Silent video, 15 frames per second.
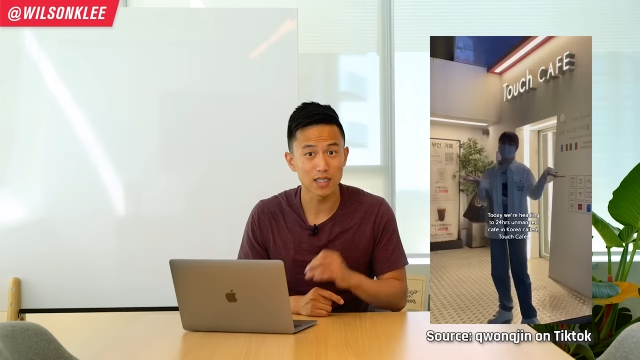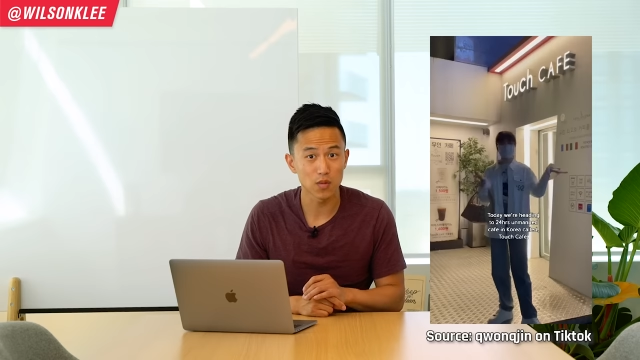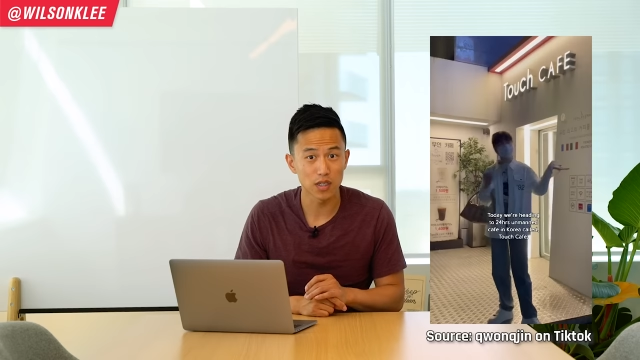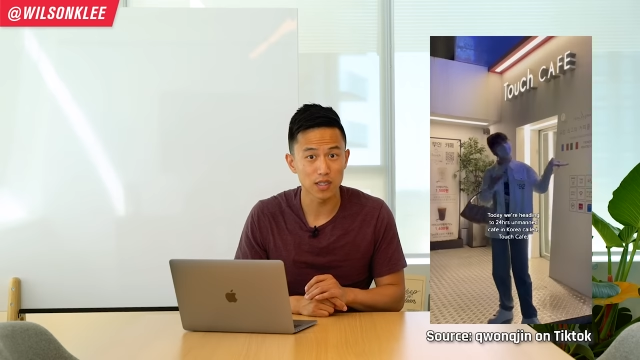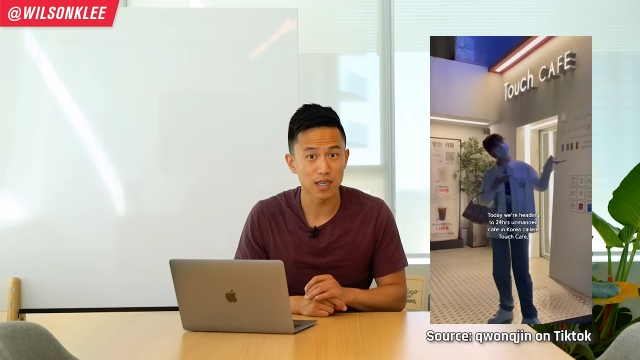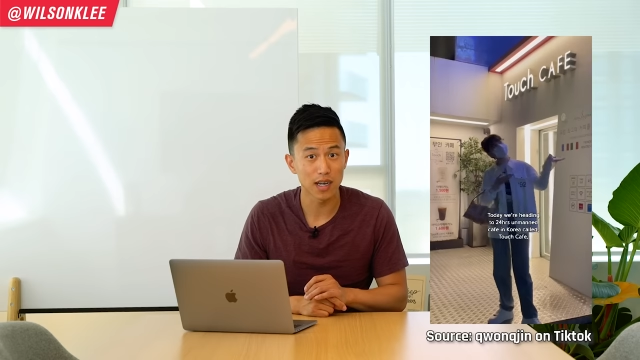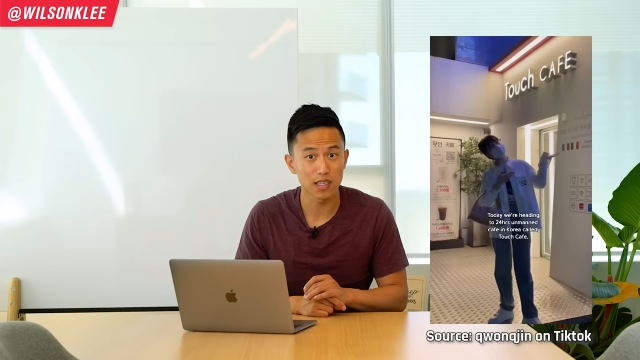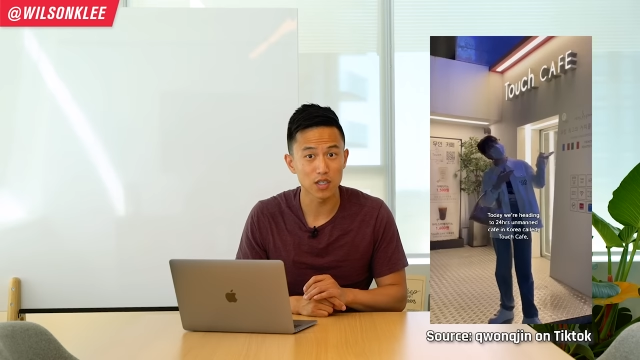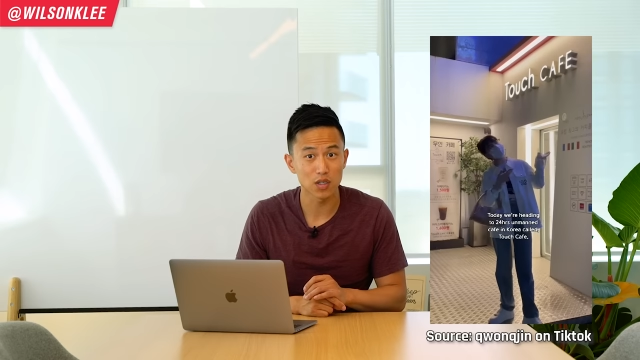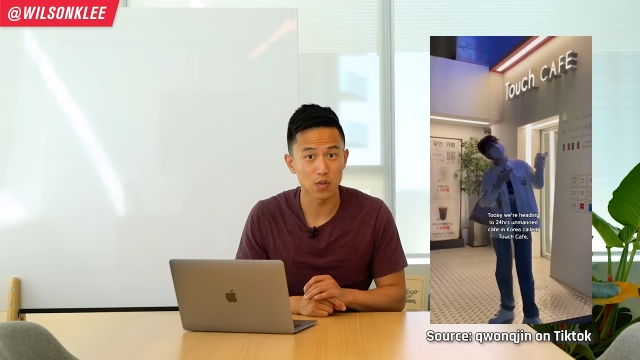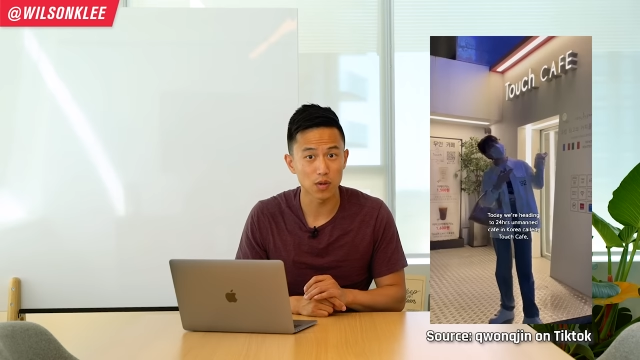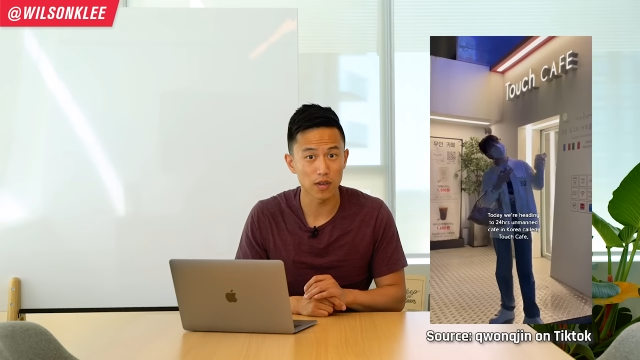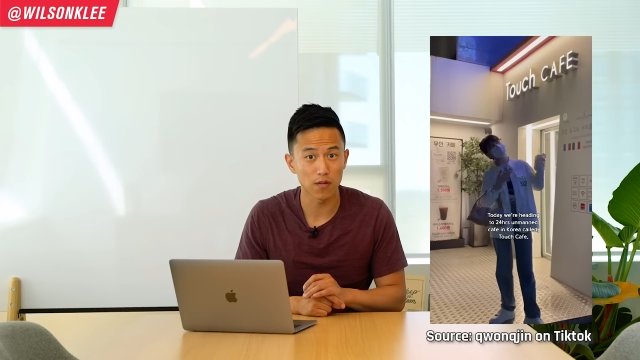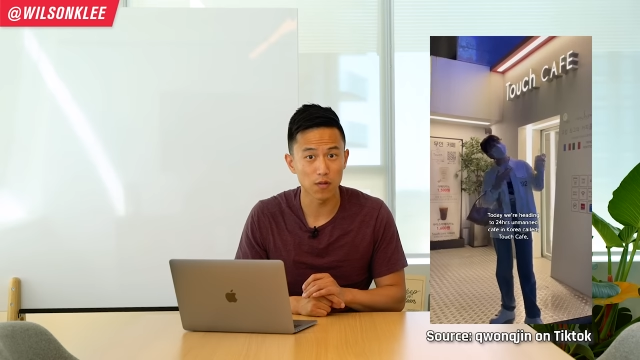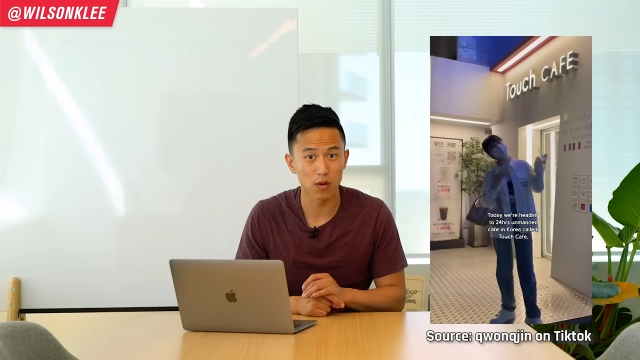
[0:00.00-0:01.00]
That's what
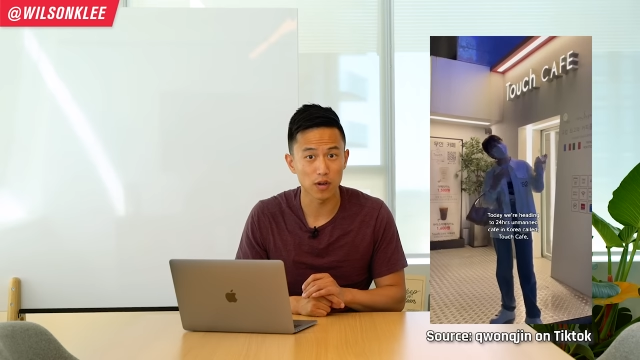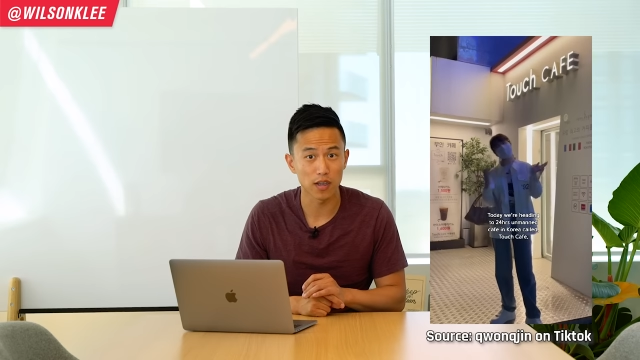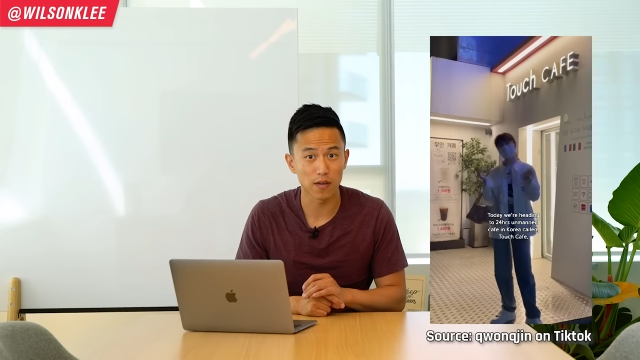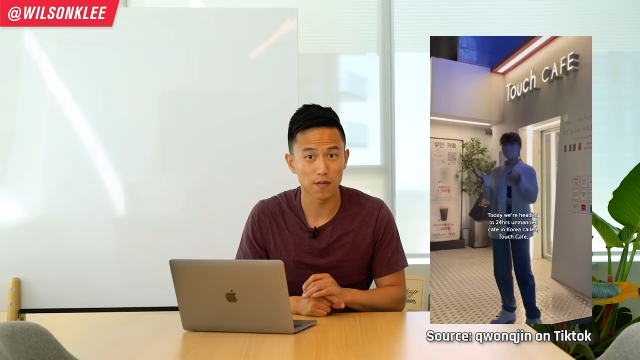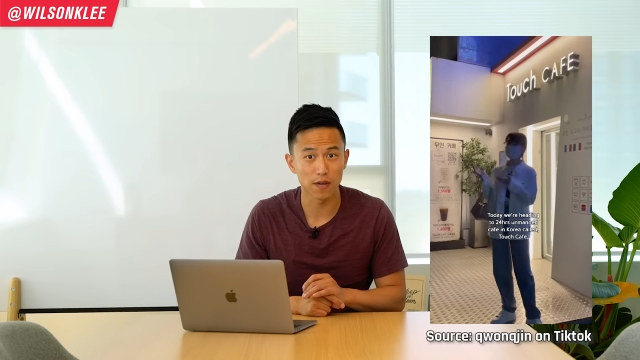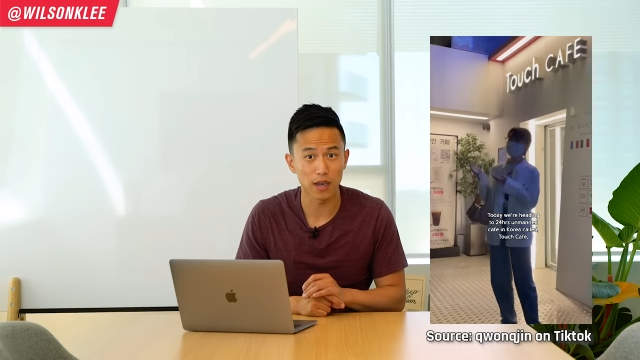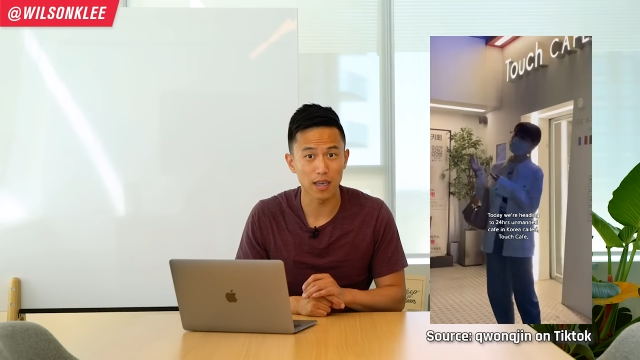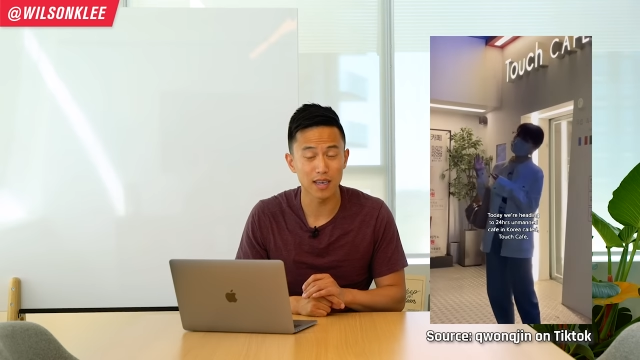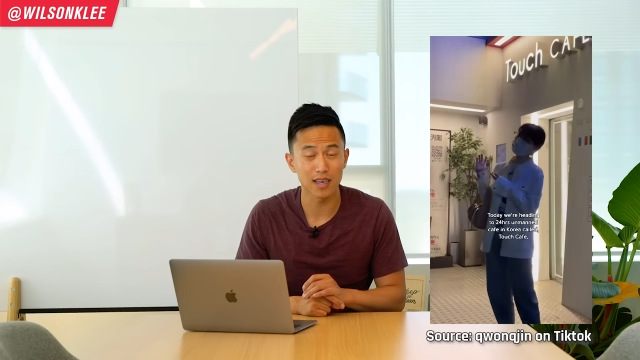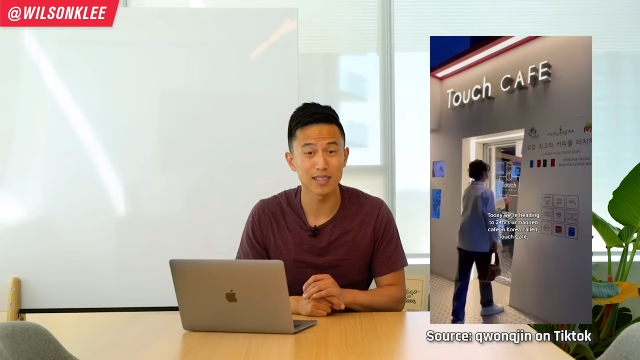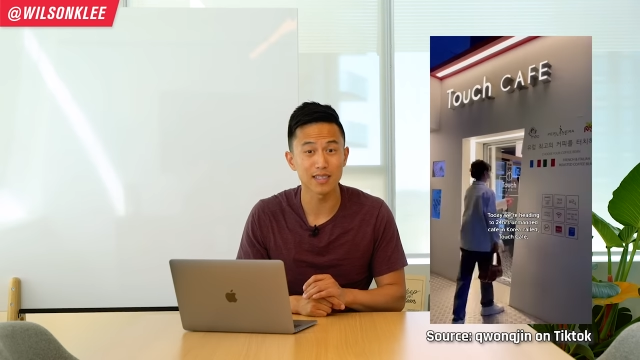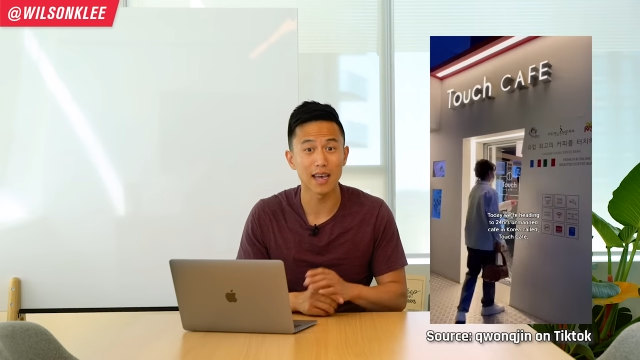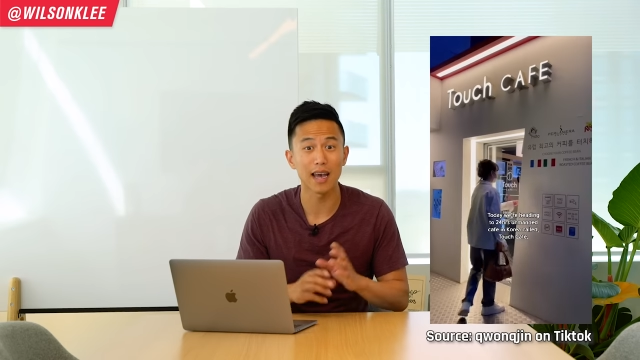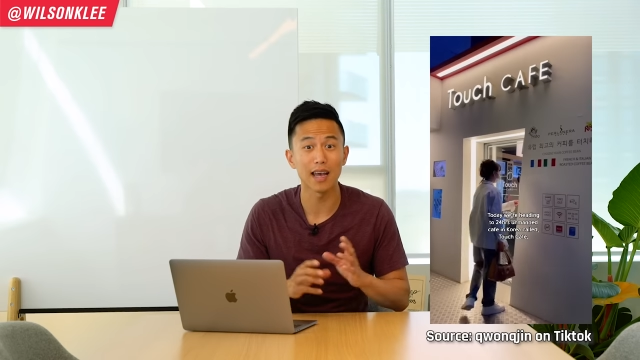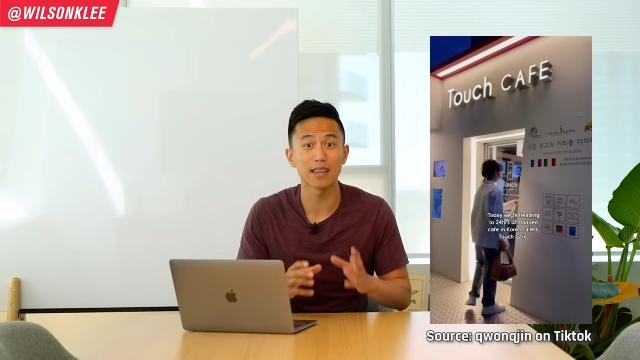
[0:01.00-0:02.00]
Touch24
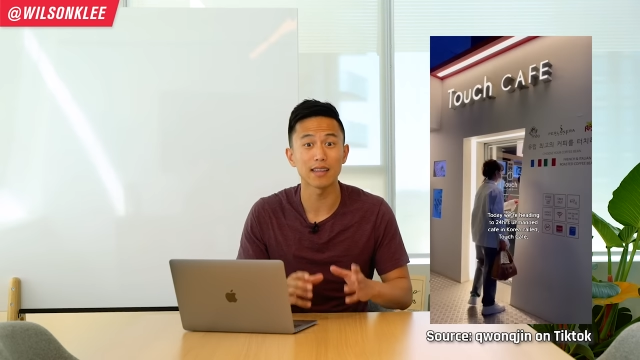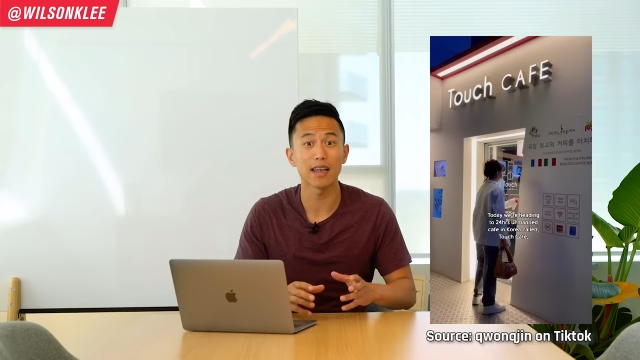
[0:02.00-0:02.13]
Cafe is,